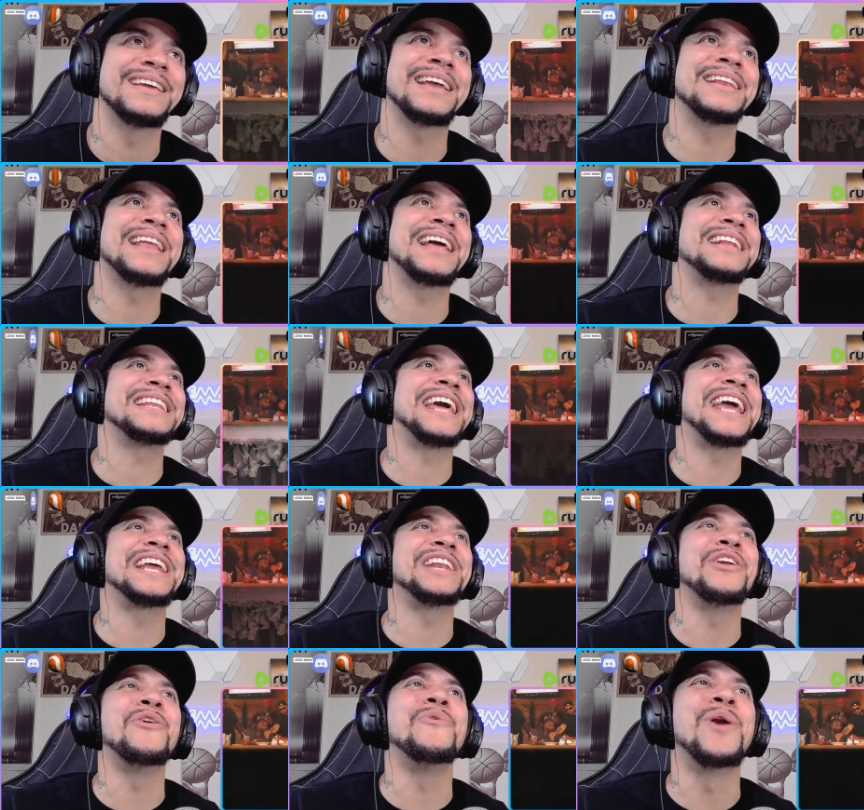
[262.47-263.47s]
Like that ain't
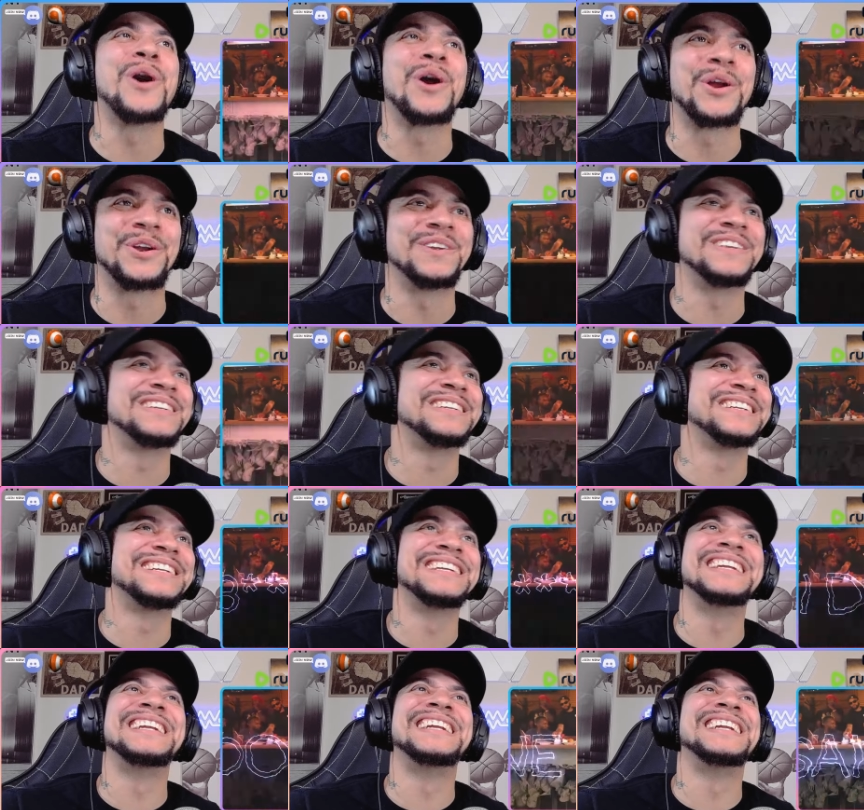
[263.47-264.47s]
no word. Bitch, I done
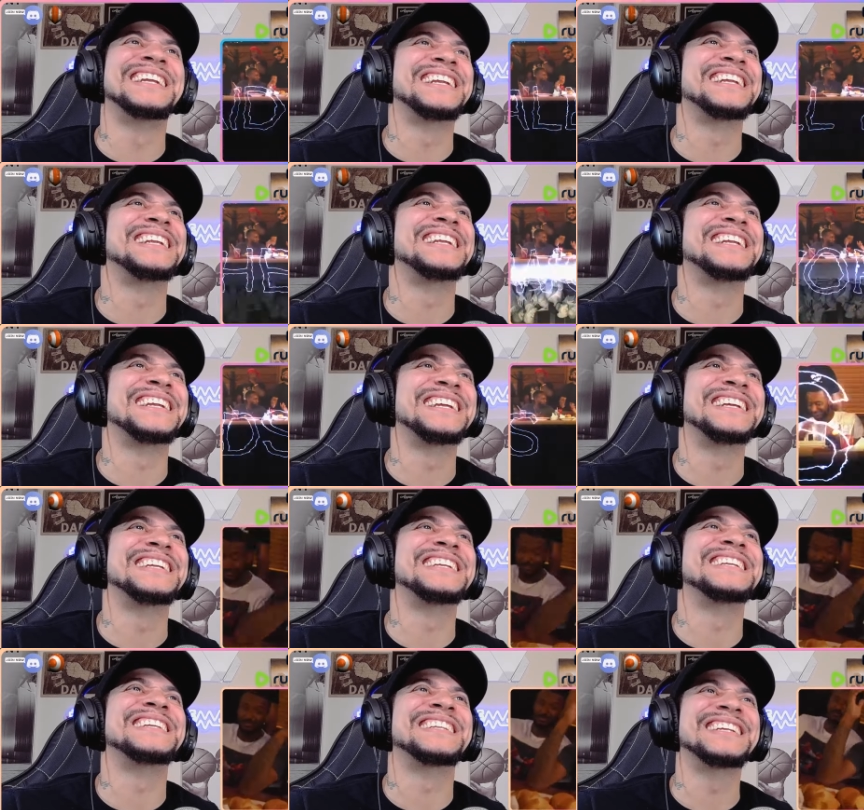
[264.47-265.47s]
said all the words.
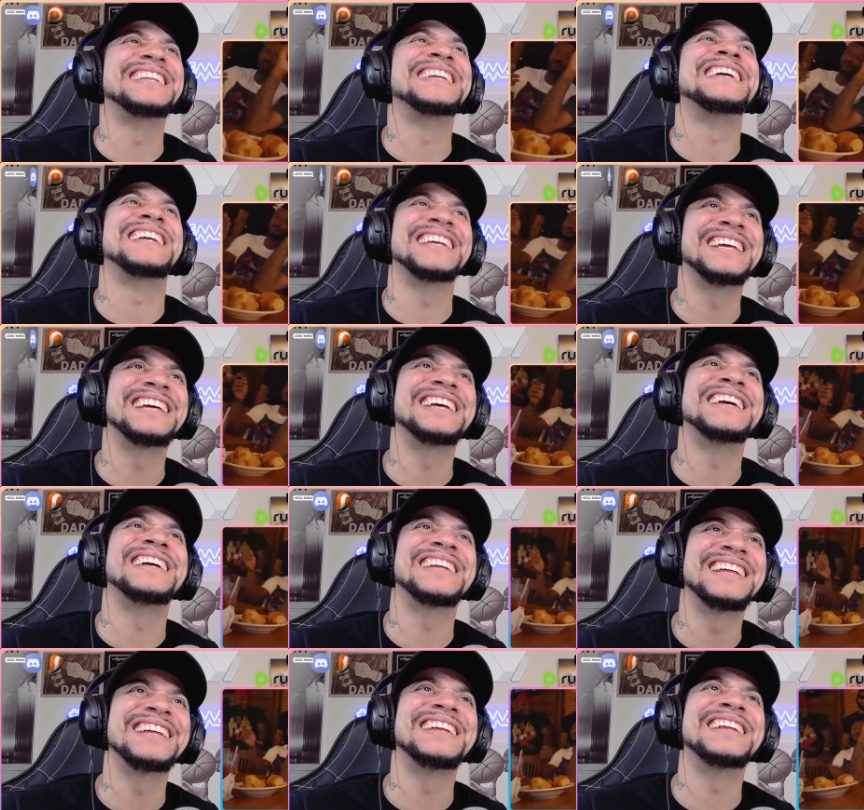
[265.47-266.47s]
She don't want
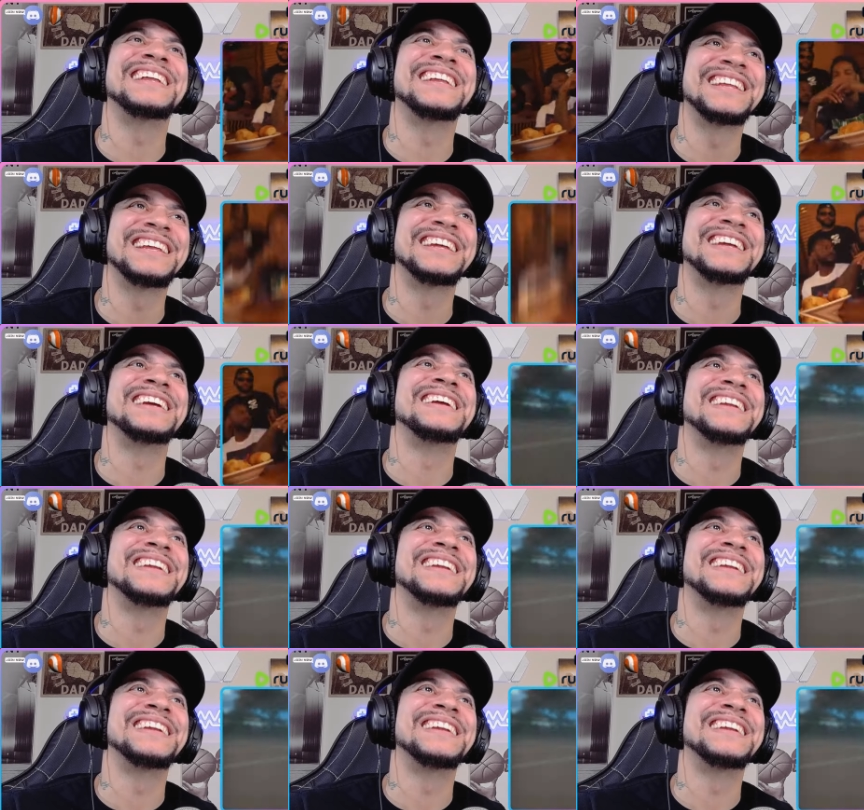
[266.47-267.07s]
head in return.